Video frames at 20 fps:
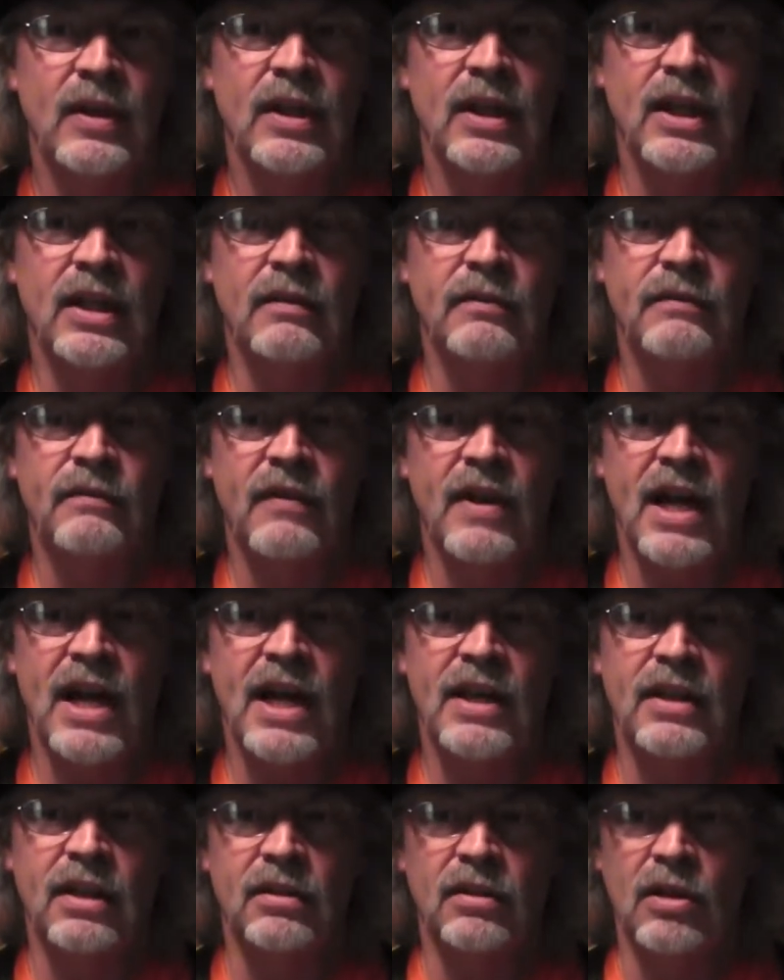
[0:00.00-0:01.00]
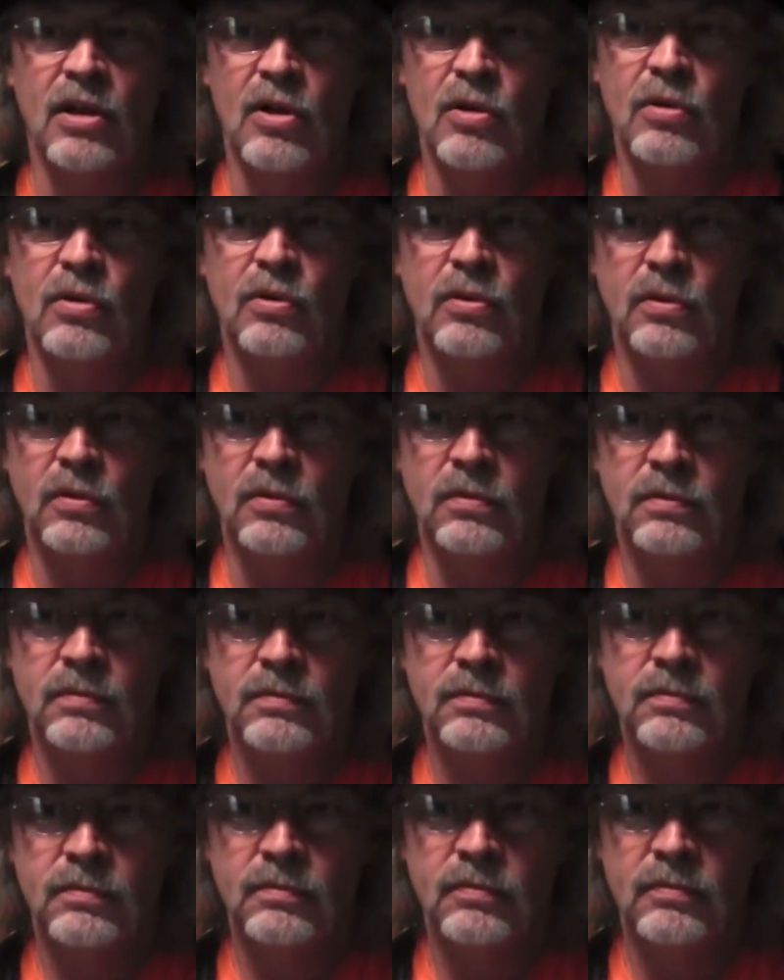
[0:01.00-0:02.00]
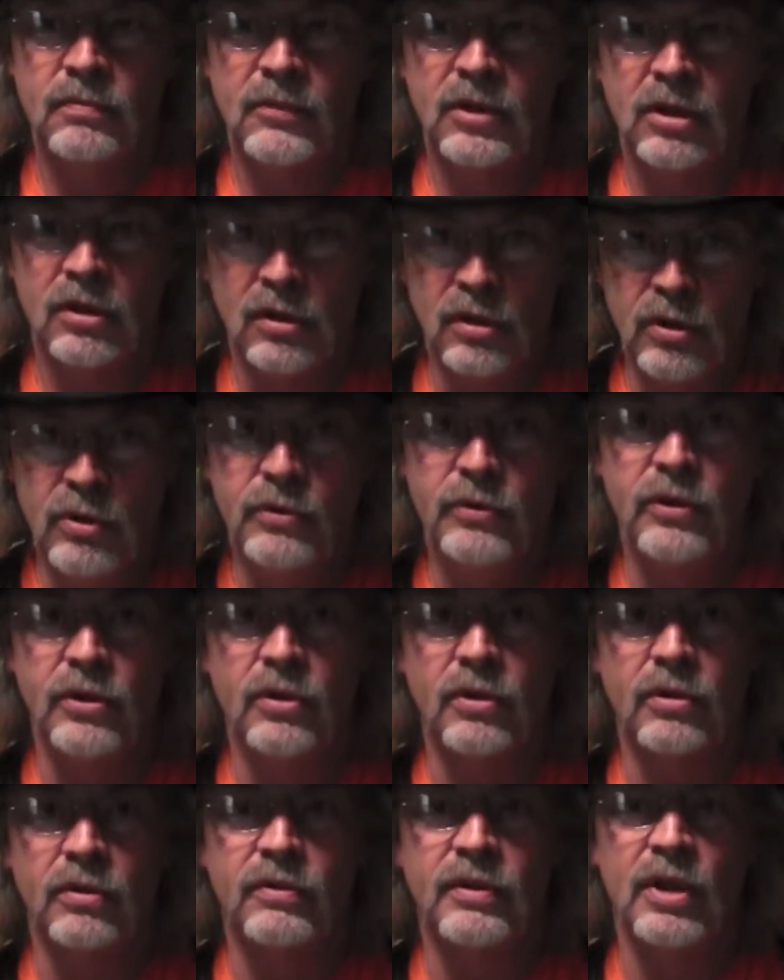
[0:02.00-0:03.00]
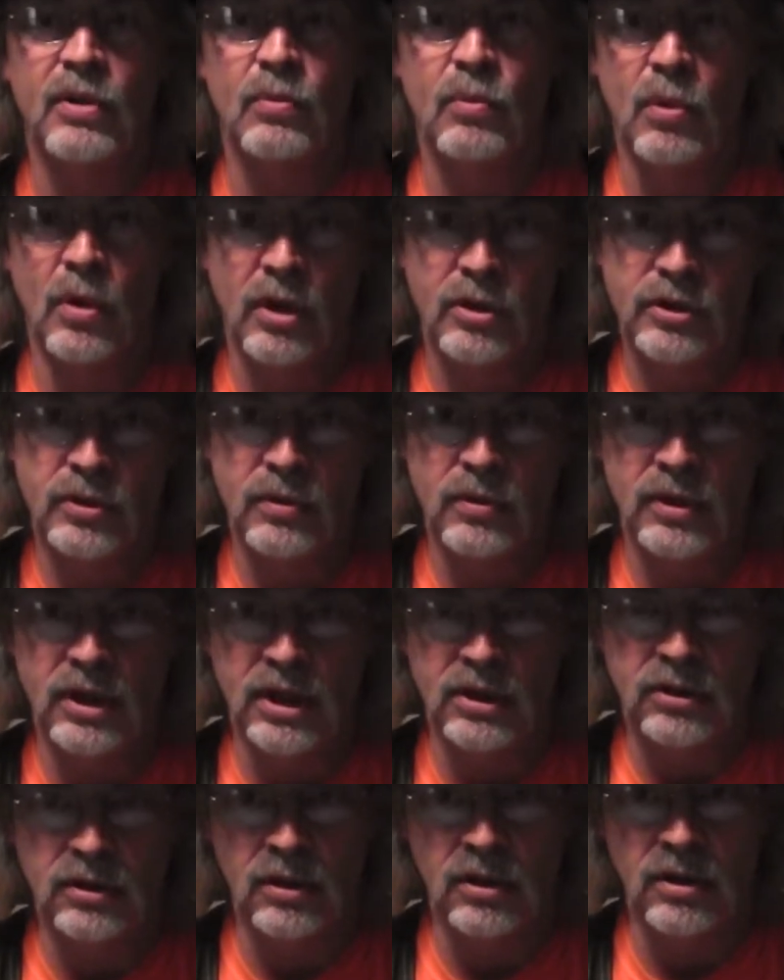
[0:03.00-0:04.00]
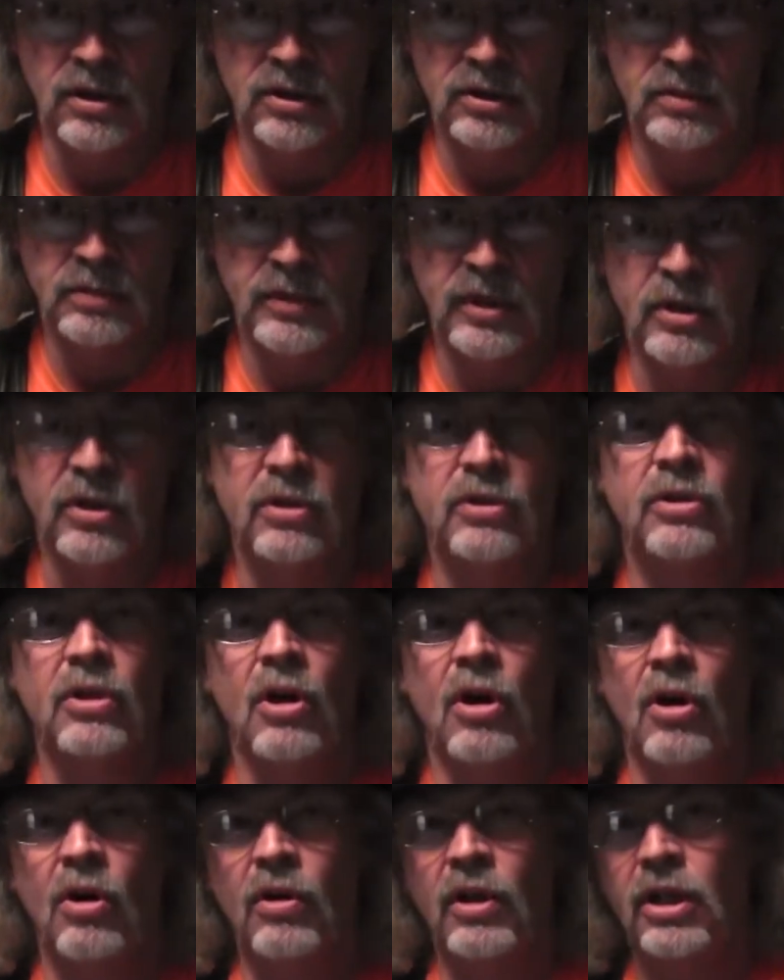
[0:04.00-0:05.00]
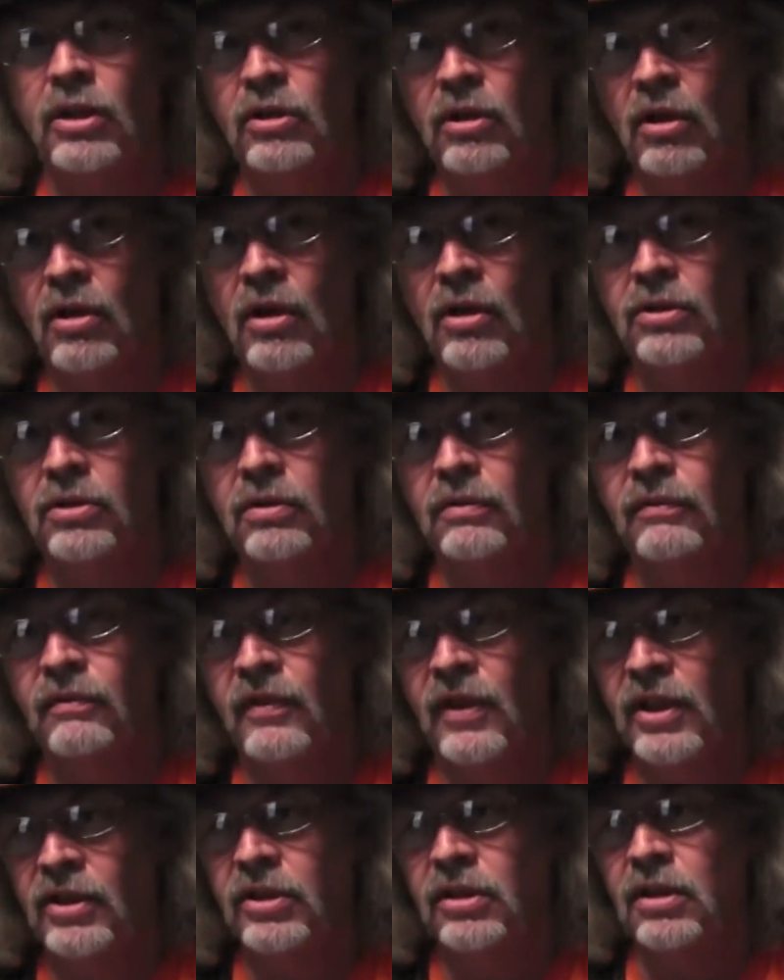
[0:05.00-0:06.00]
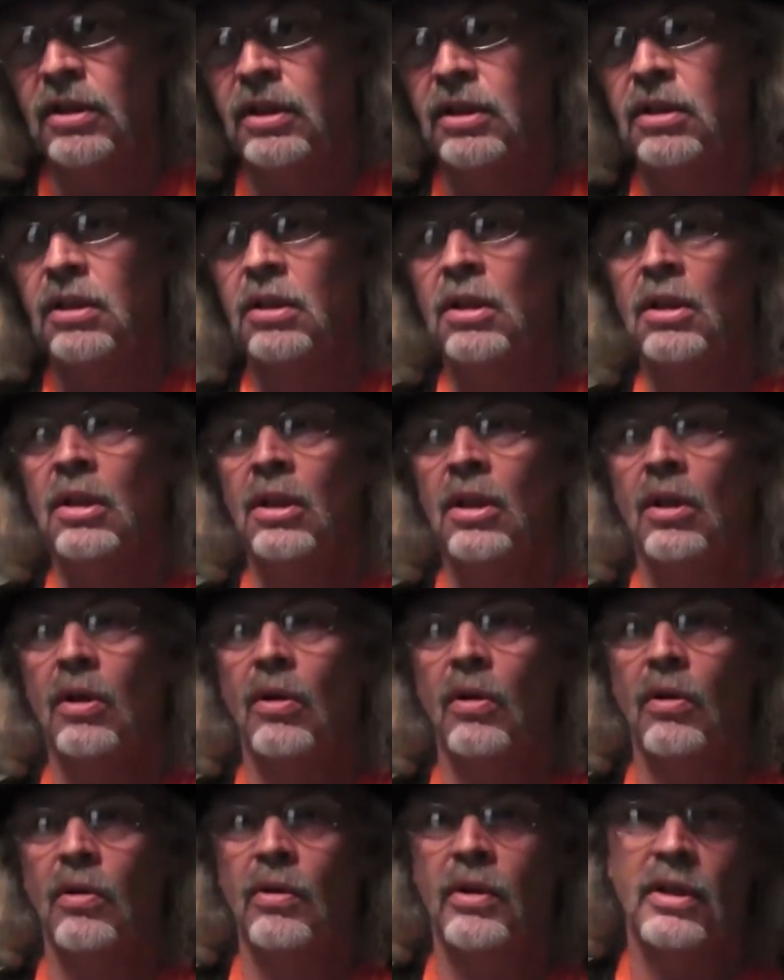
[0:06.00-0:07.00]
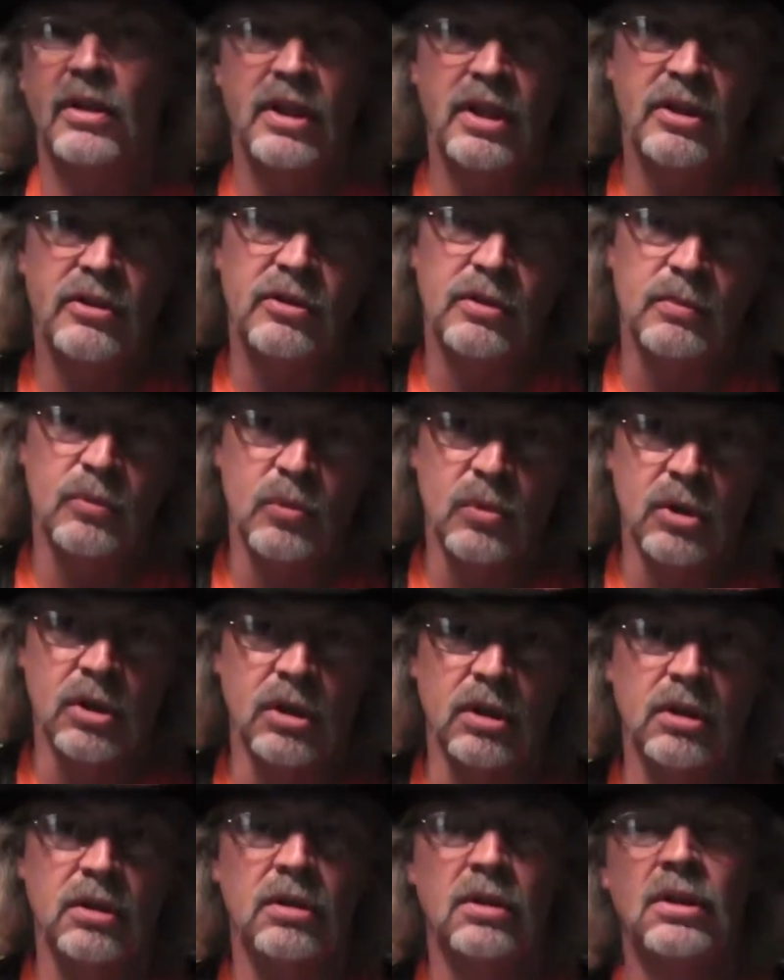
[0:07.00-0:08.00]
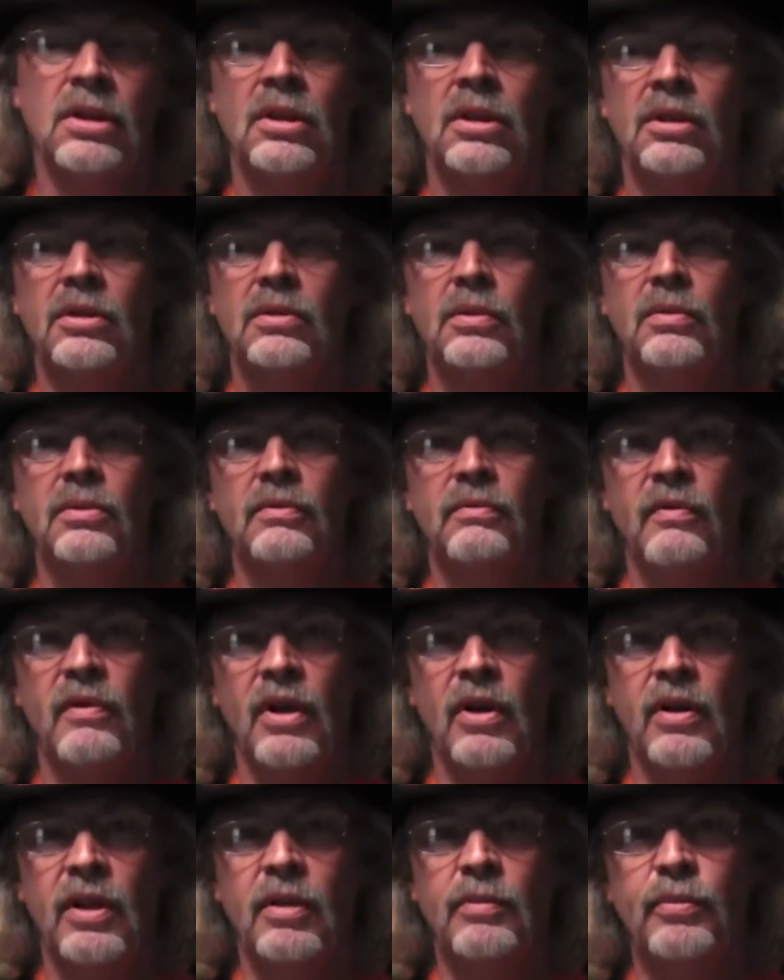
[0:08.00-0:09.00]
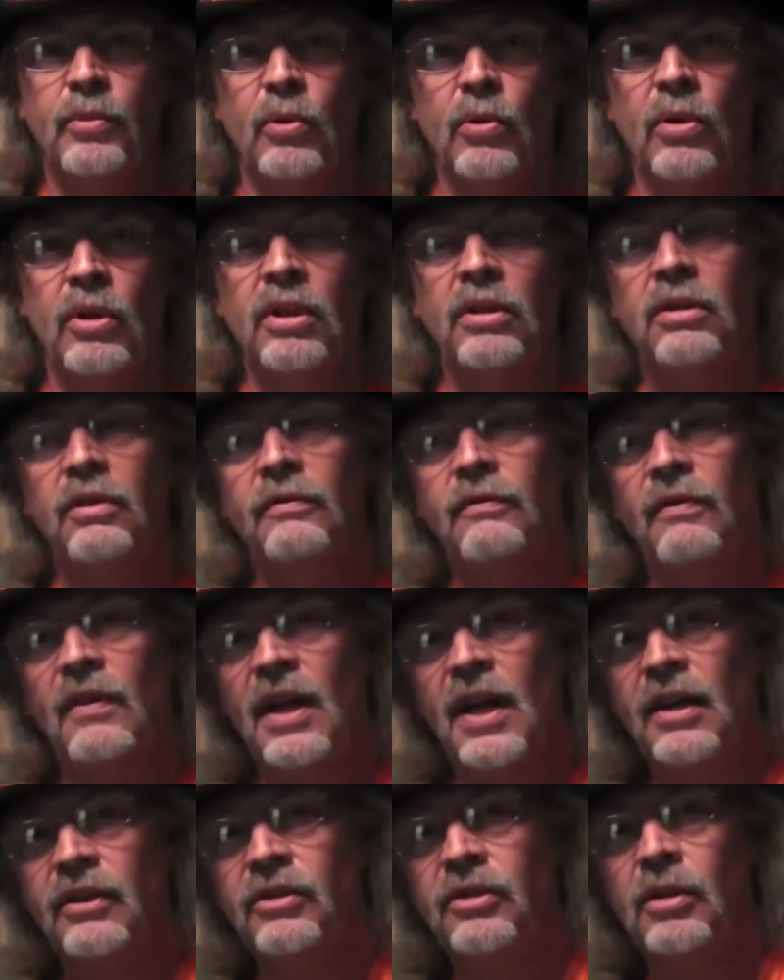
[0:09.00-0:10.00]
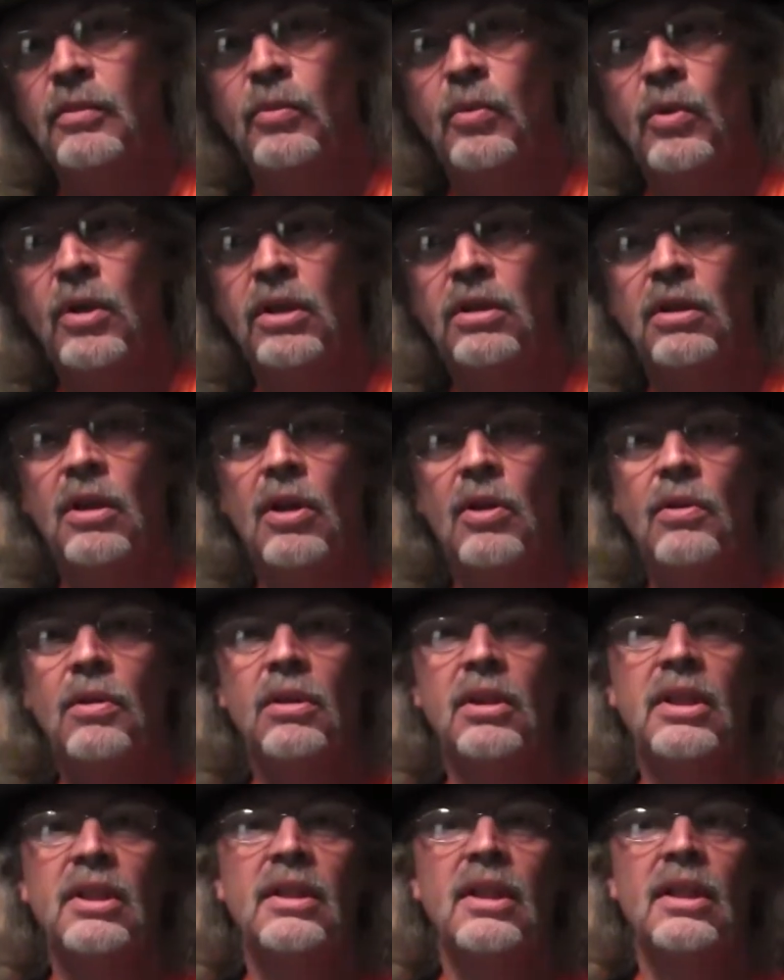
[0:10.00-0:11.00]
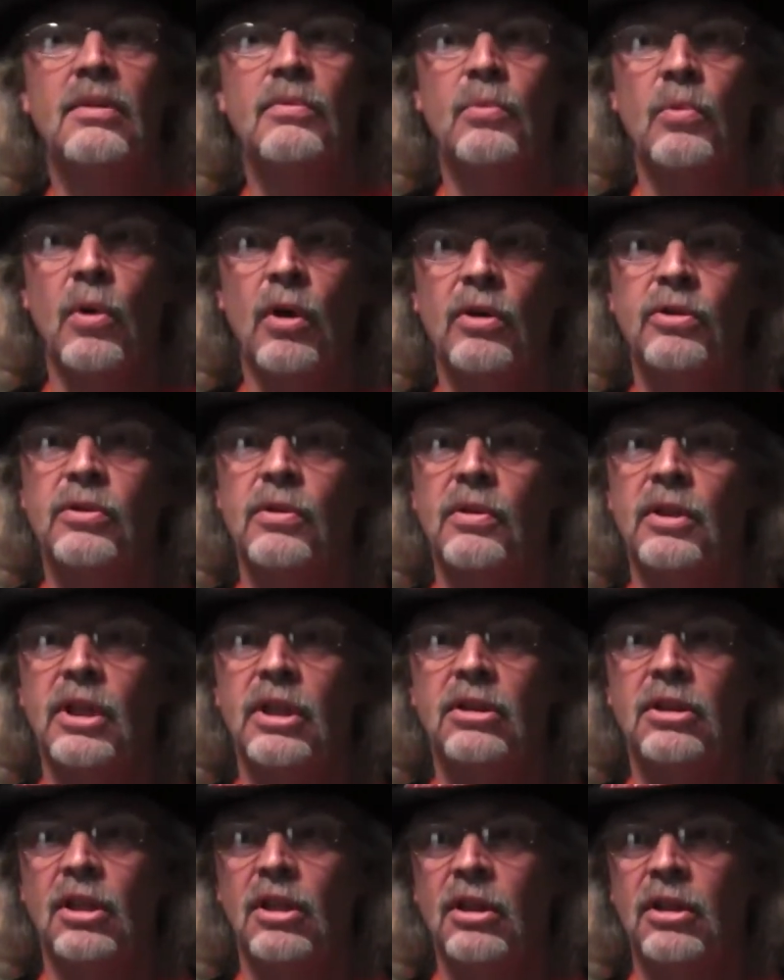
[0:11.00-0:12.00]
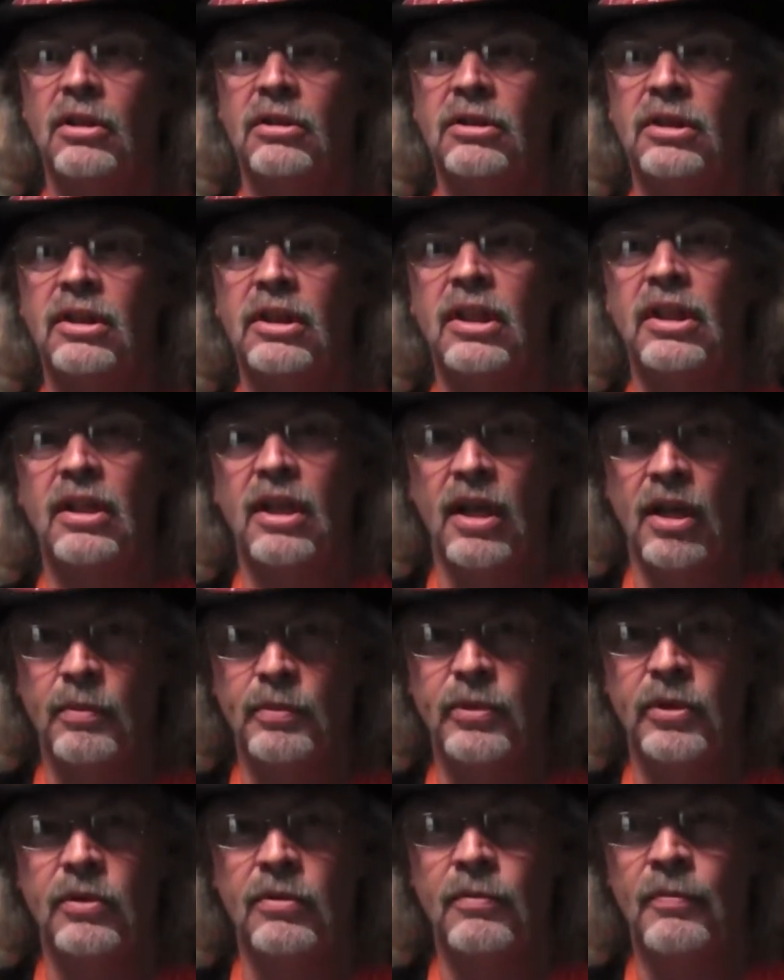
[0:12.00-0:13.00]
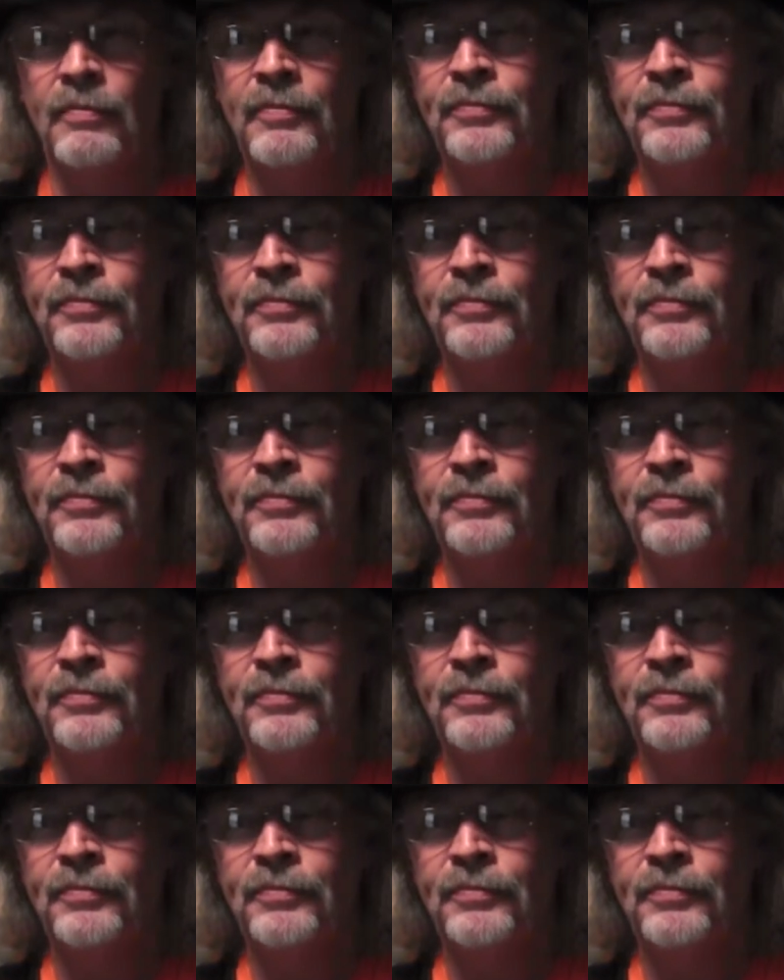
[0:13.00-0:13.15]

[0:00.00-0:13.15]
and find a local luthier that works on guitars because all guitars are eventually are going to need some work. So it's very important to find someone locally that works on guitars and can help you.